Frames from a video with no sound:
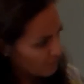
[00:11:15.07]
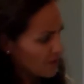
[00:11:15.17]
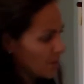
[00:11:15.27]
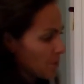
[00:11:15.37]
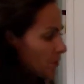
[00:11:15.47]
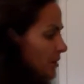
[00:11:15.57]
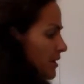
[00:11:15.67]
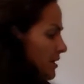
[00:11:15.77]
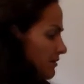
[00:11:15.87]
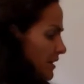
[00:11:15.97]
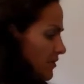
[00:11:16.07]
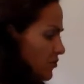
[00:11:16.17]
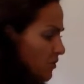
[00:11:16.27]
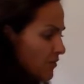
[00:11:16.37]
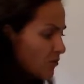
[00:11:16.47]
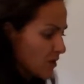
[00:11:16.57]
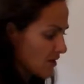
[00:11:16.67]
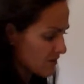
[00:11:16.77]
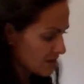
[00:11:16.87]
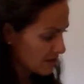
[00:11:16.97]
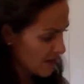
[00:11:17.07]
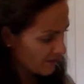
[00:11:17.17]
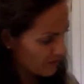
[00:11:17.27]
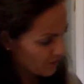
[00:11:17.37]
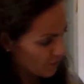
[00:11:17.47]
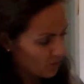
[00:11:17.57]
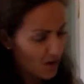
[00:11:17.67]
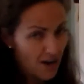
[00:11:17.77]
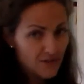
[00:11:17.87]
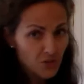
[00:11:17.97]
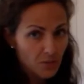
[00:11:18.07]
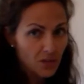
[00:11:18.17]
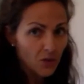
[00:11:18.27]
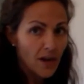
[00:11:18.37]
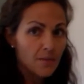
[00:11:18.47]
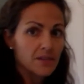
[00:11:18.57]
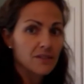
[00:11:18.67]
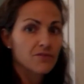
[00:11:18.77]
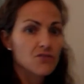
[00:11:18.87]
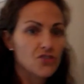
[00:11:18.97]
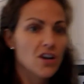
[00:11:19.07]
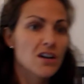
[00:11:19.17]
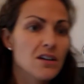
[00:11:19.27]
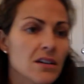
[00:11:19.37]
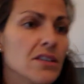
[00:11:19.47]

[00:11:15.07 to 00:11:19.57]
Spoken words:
probably around 24 ounces left to pour off, so I'm going to grab a different jar